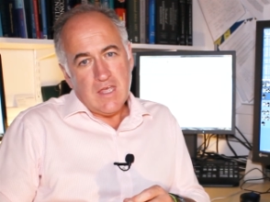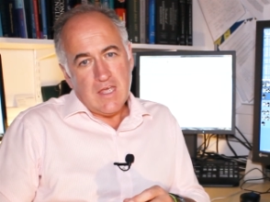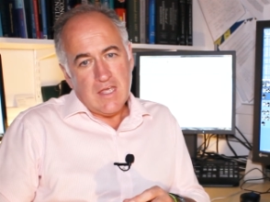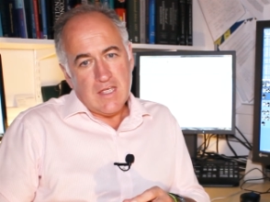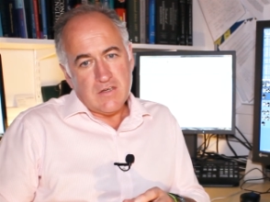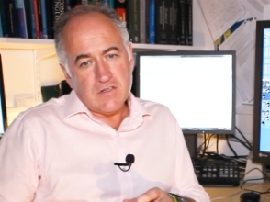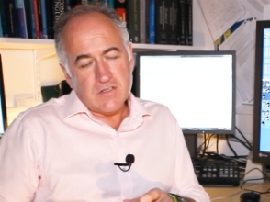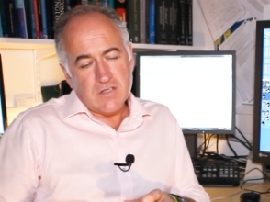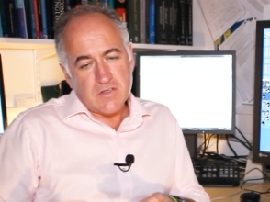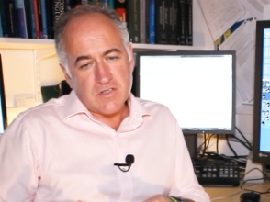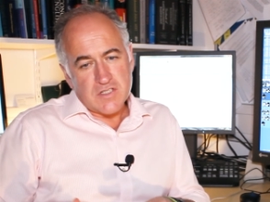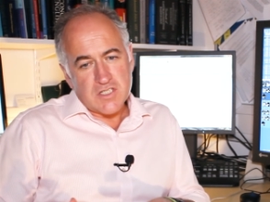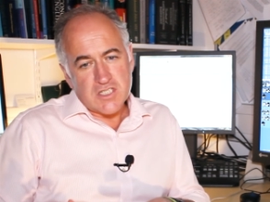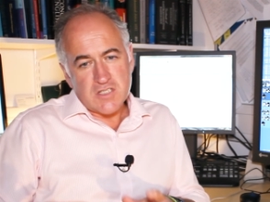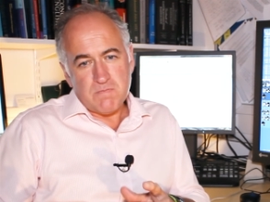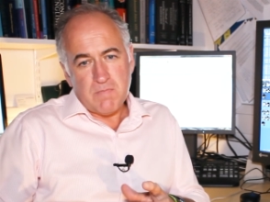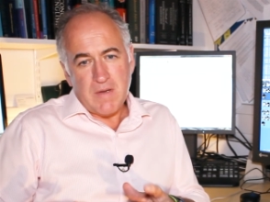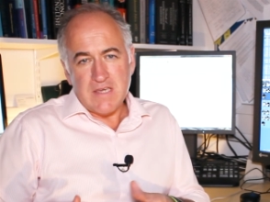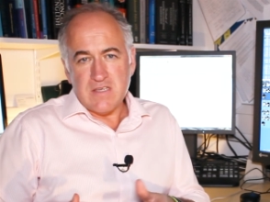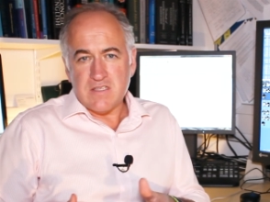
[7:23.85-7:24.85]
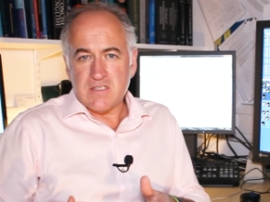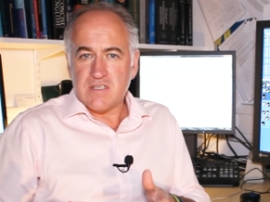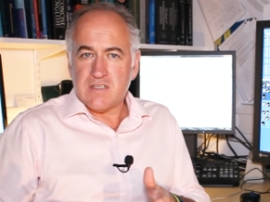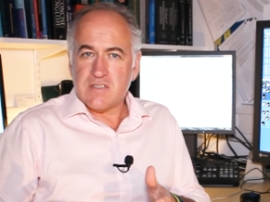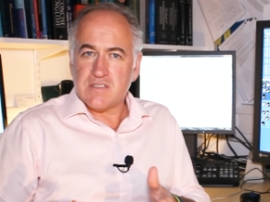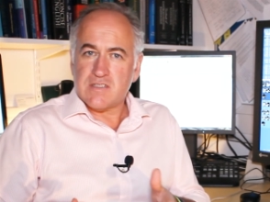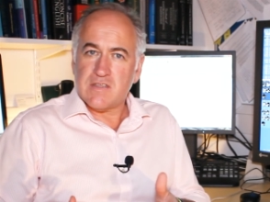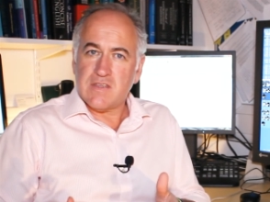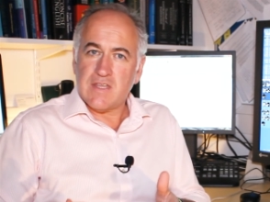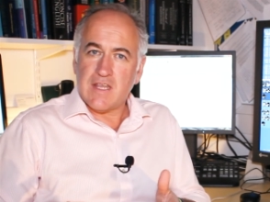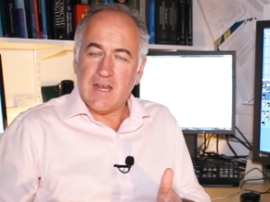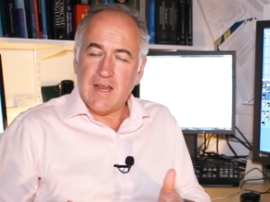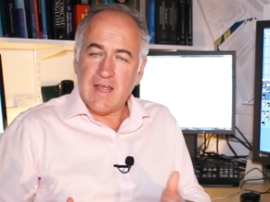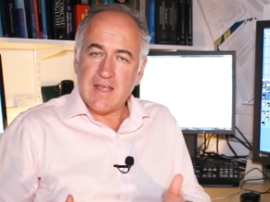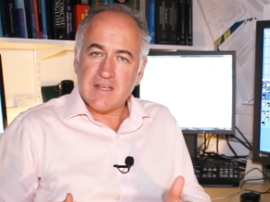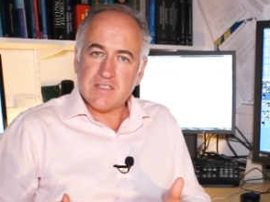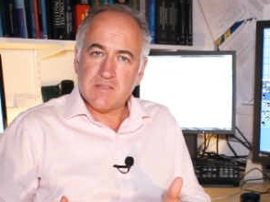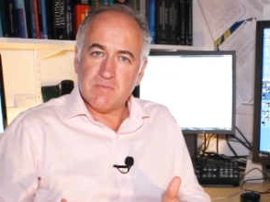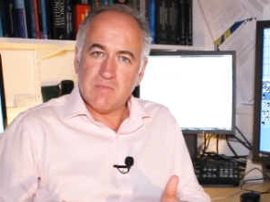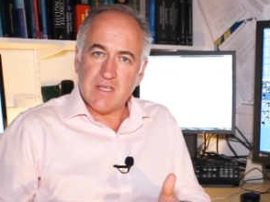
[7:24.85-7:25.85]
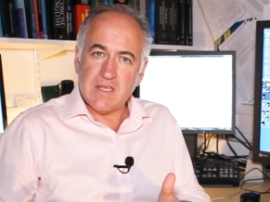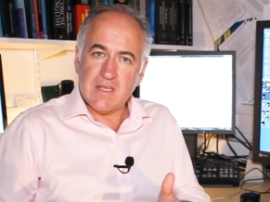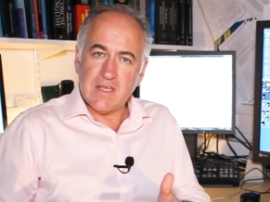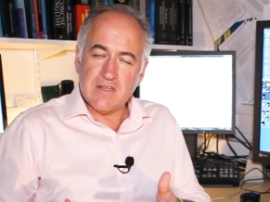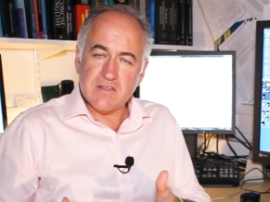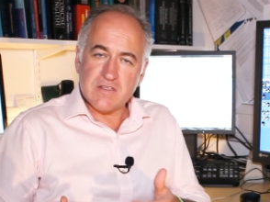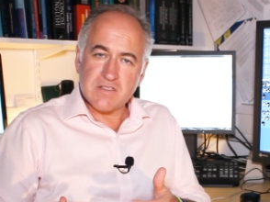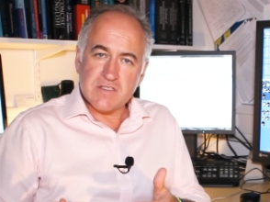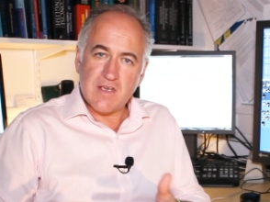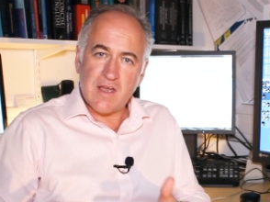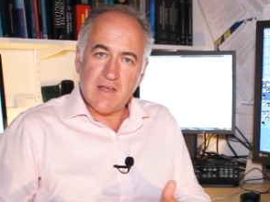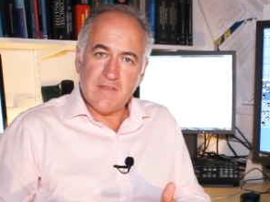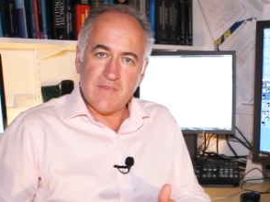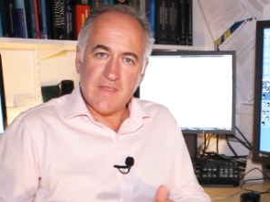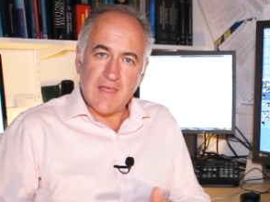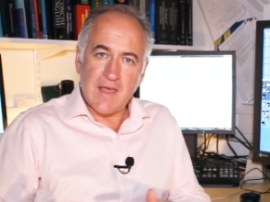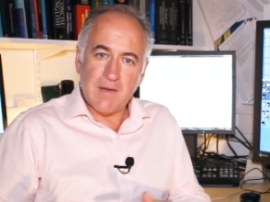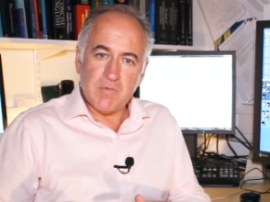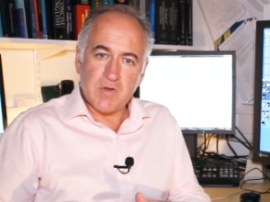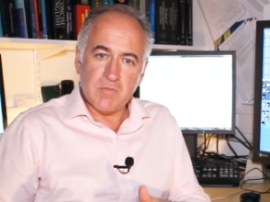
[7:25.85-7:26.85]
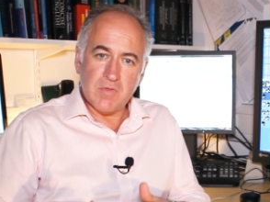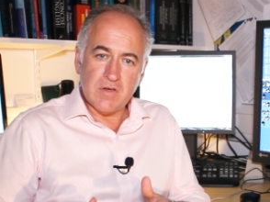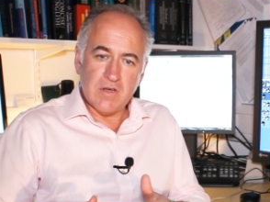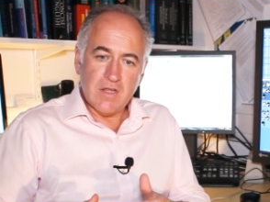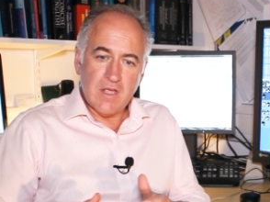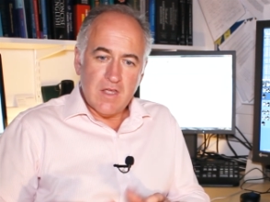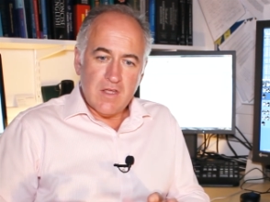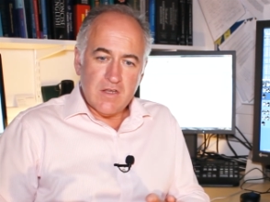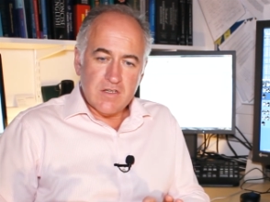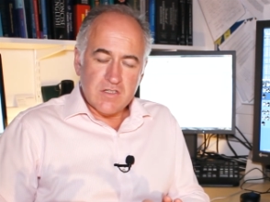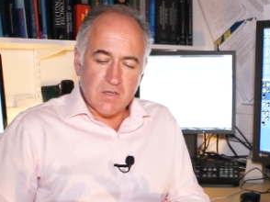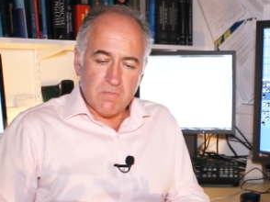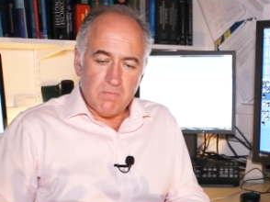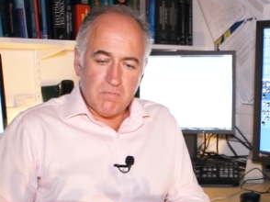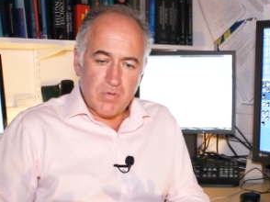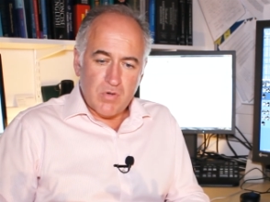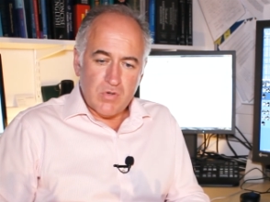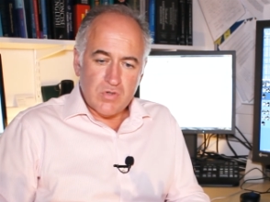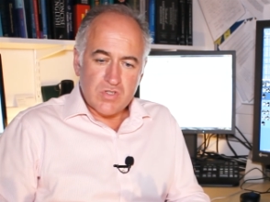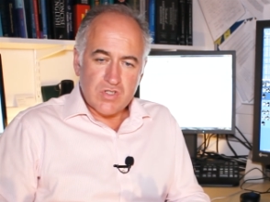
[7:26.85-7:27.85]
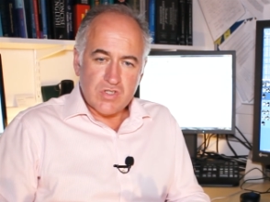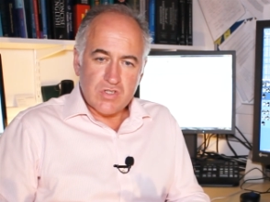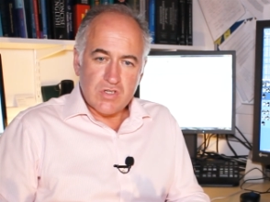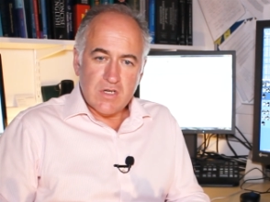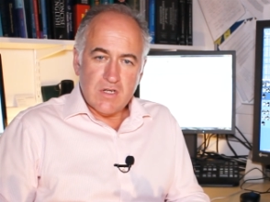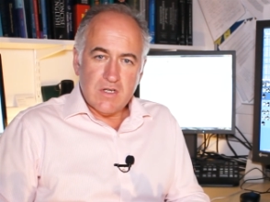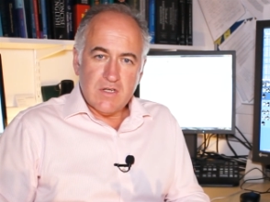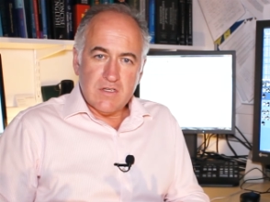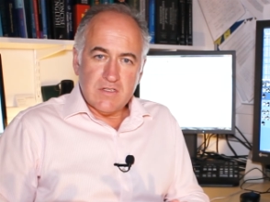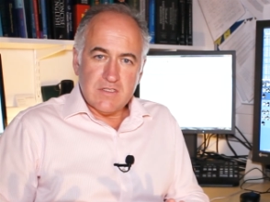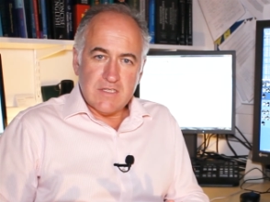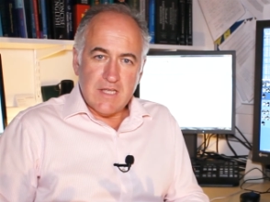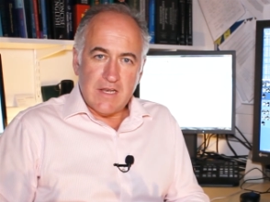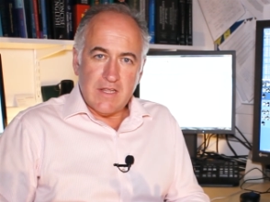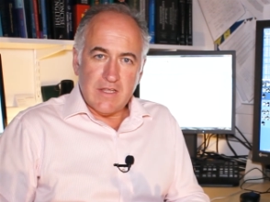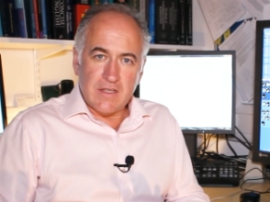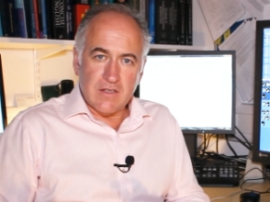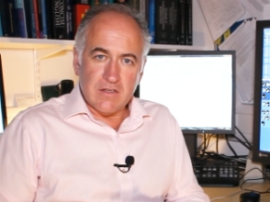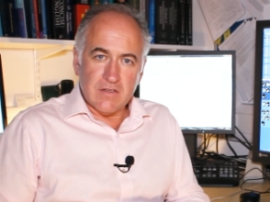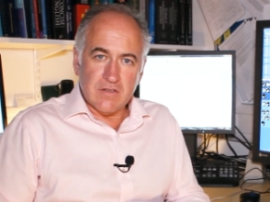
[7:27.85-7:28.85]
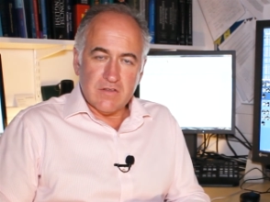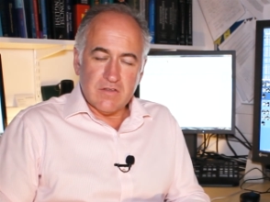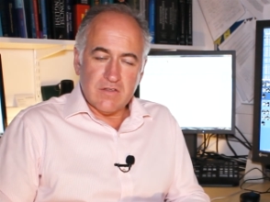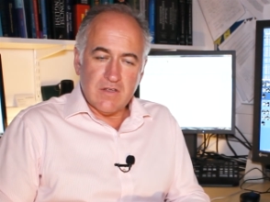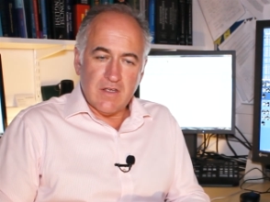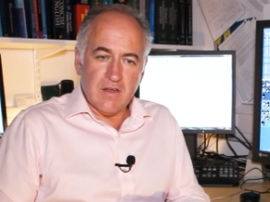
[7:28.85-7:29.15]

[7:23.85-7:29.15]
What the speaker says: into the spaces and the anatomy inside the abdomen to push delicate